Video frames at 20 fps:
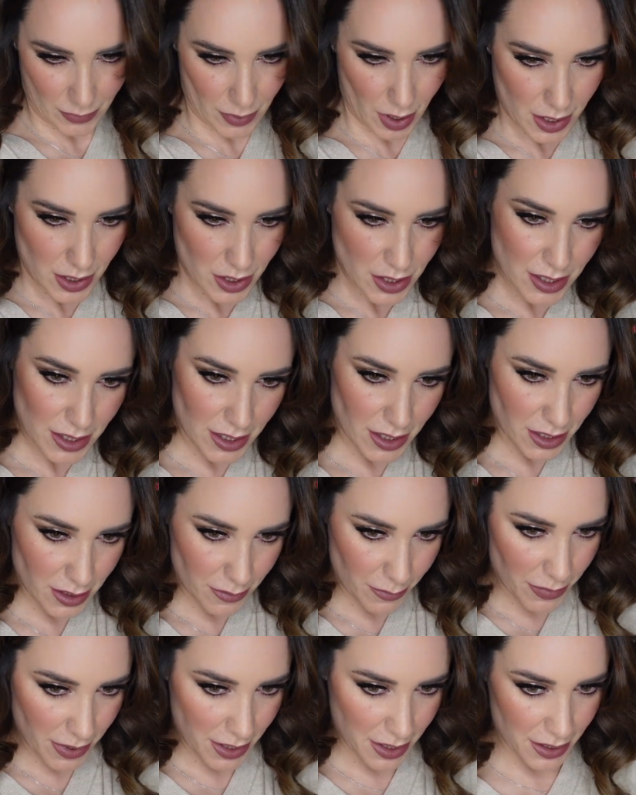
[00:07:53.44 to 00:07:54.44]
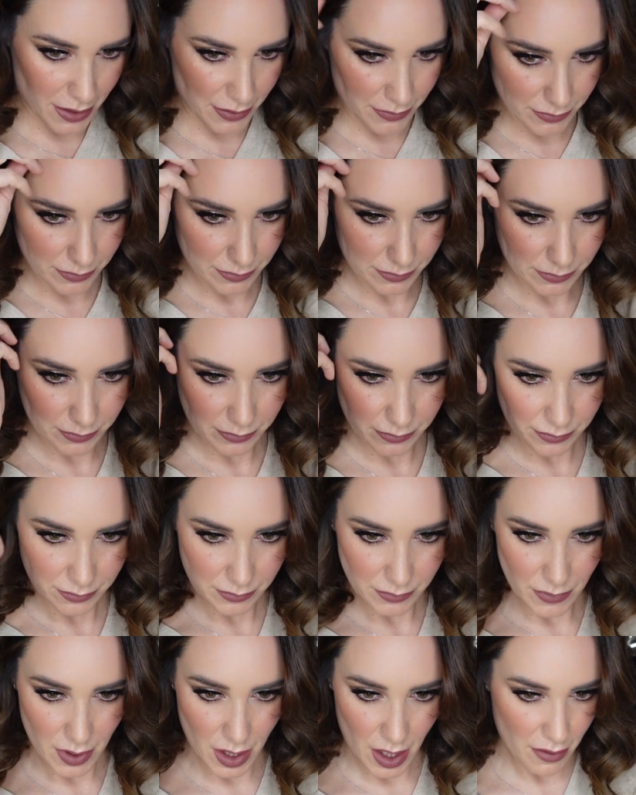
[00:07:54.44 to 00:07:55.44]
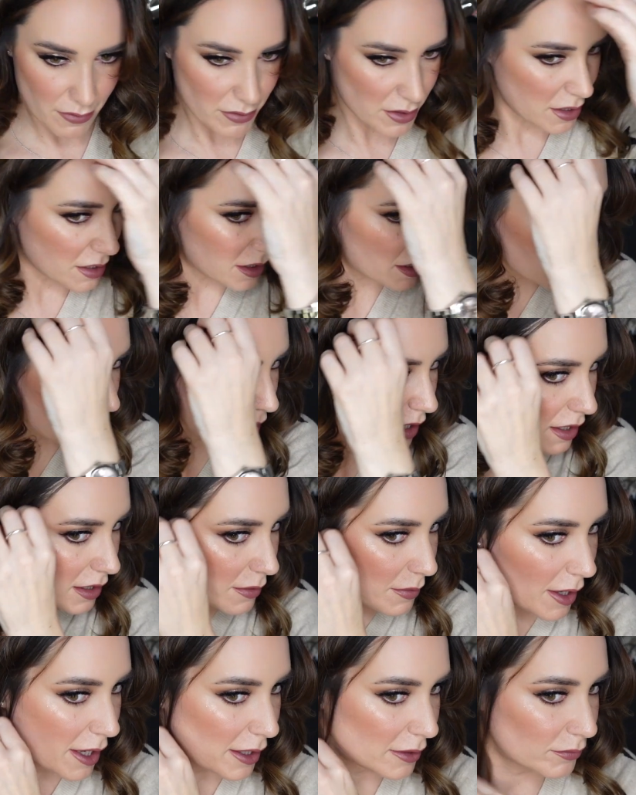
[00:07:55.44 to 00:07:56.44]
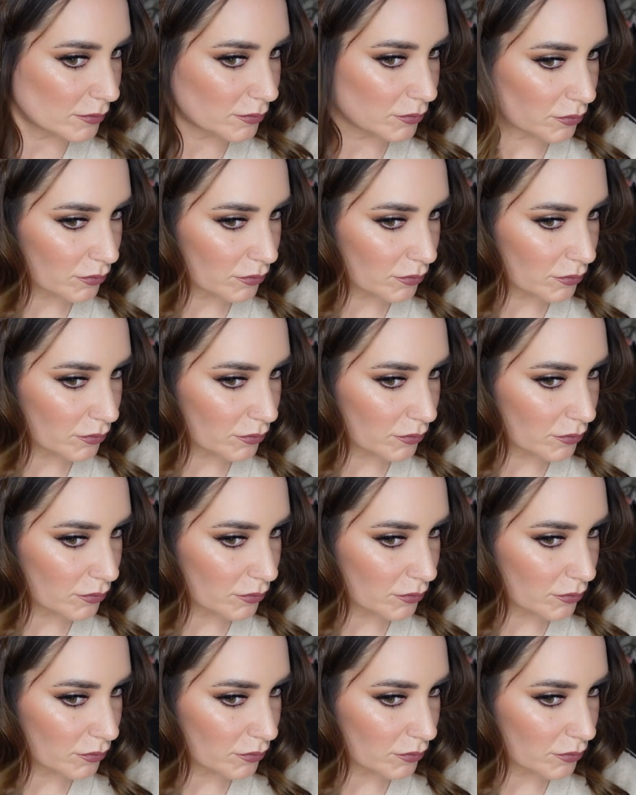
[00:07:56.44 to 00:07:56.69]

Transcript: I just need to pin it ever so slightly back.